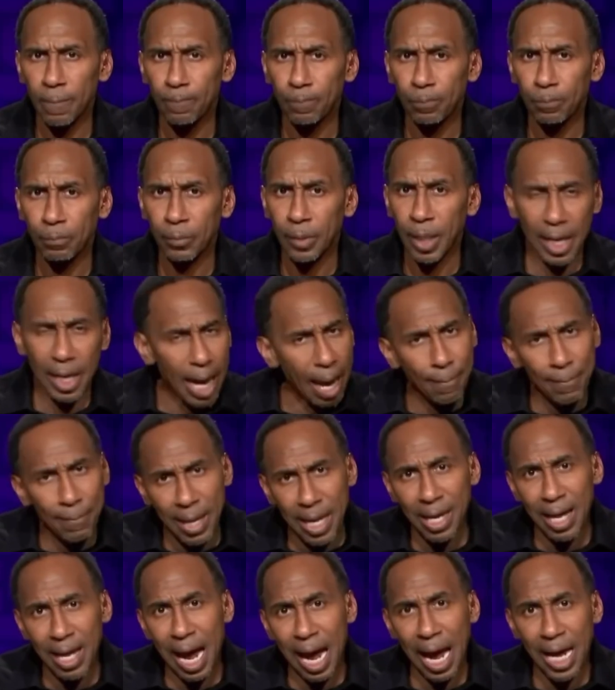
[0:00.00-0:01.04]
And I
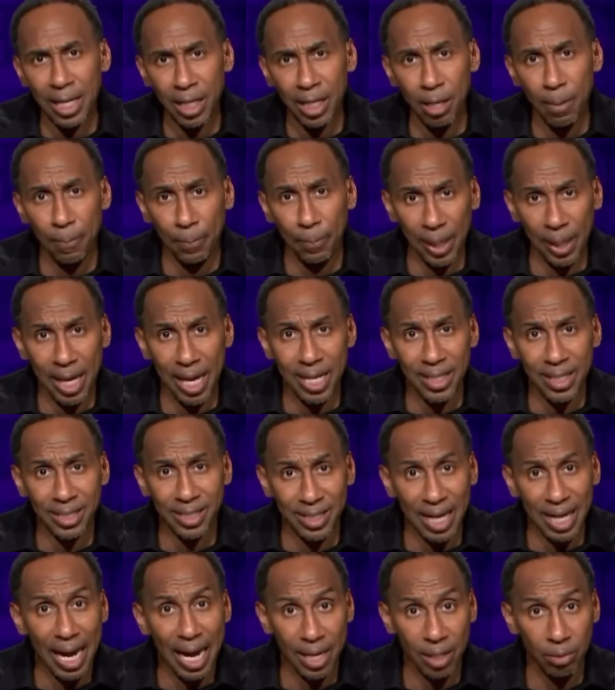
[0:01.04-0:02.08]
mean hiding in plain
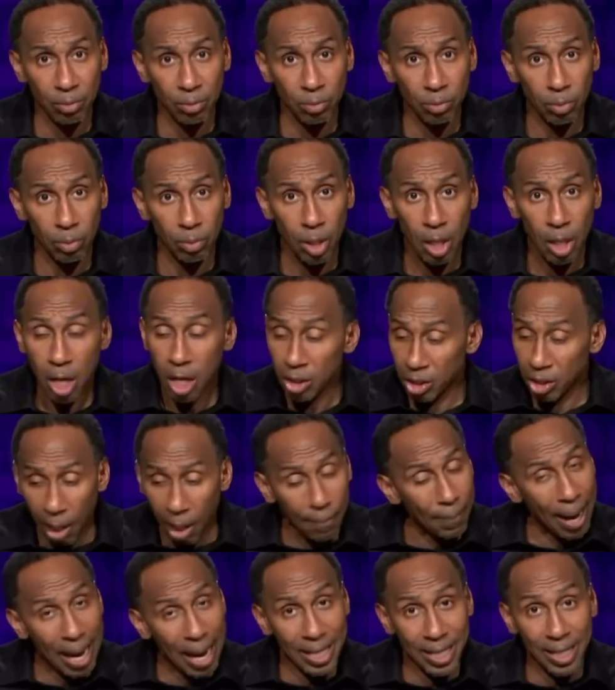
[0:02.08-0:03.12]
sight.
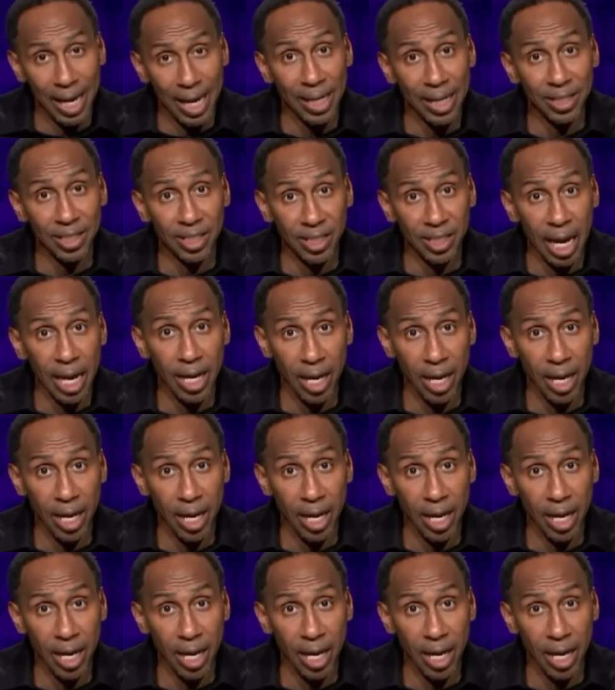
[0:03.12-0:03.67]
Somebody got to say